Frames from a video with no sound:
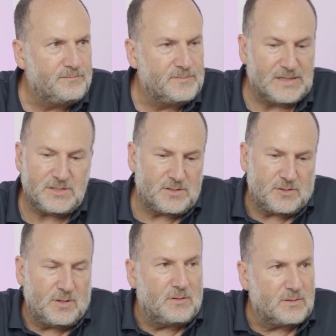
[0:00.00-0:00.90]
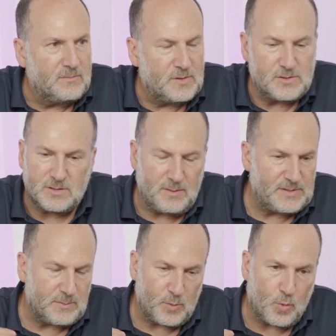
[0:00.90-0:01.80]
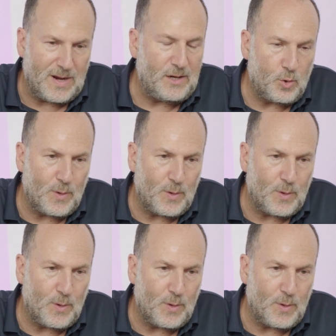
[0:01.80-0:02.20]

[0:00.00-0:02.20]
That's just the truth. There's going to be some great,